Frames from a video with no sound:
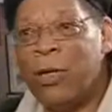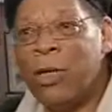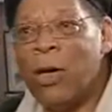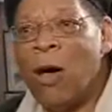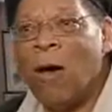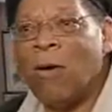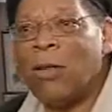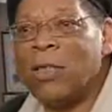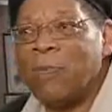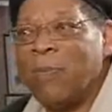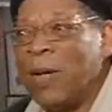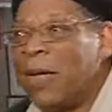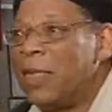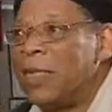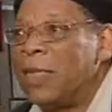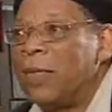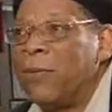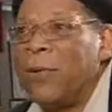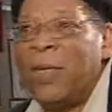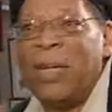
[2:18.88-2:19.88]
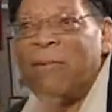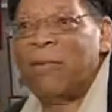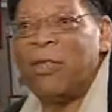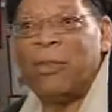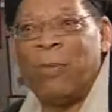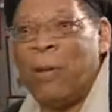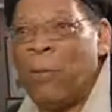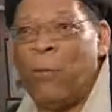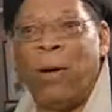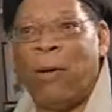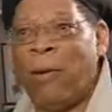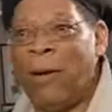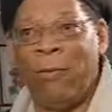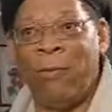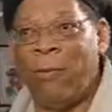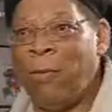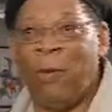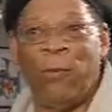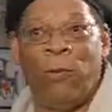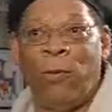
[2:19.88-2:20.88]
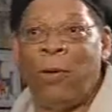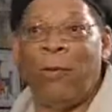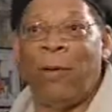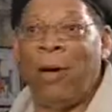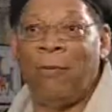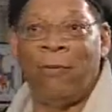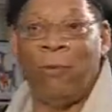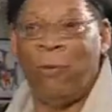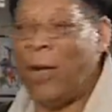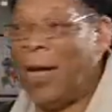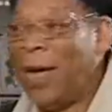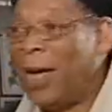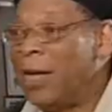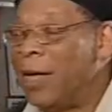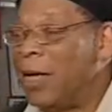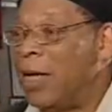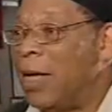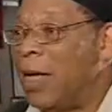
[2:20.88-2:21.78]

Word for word: call space or whatever, wherever, wherever we at.